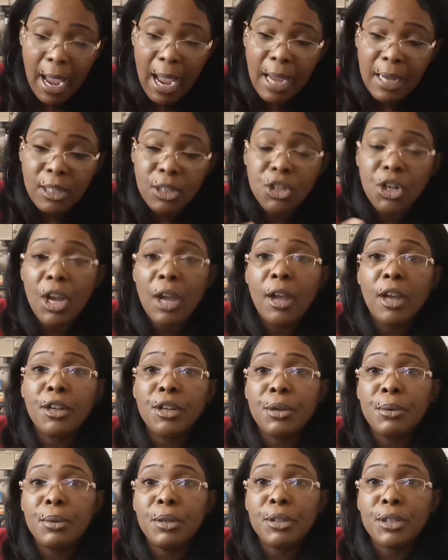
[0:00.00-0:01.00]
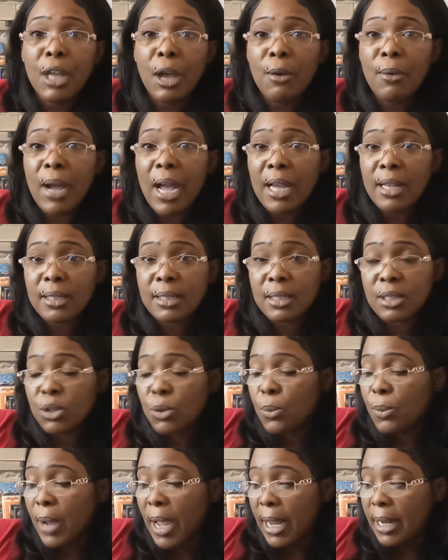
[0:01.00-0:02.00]
And you will know as
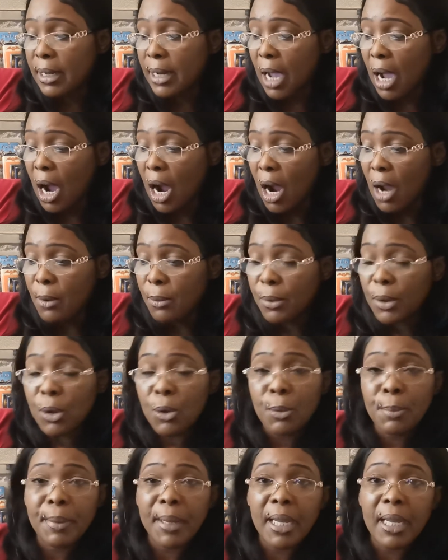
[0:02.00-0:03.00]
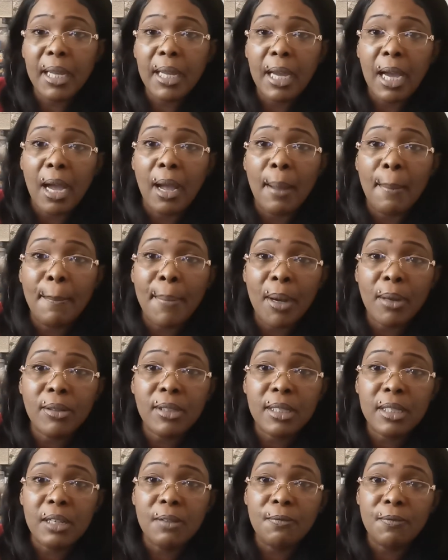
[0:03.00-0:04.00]
to when I will be
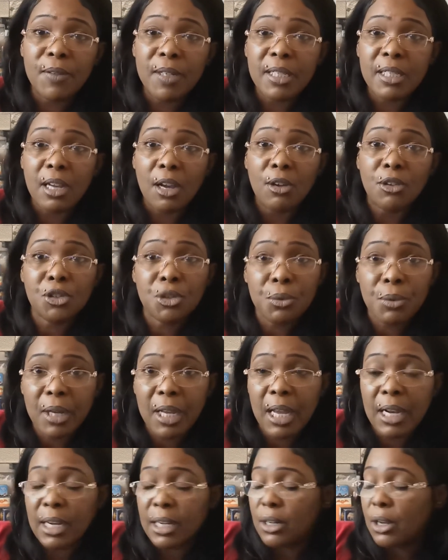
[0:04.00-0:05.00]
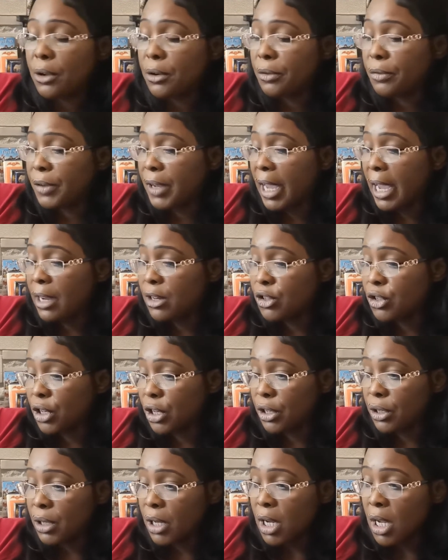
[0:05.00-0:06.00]
posting videos. You'll get a
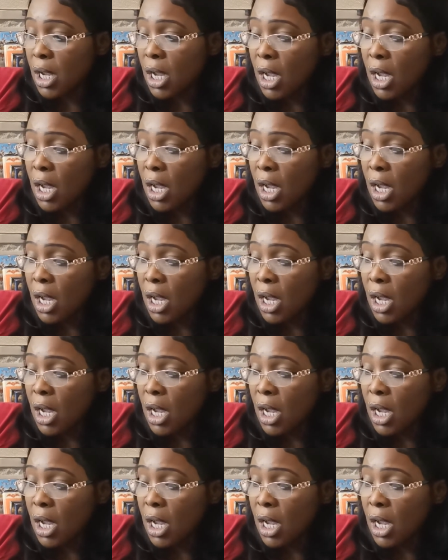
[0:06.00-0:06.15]
notification.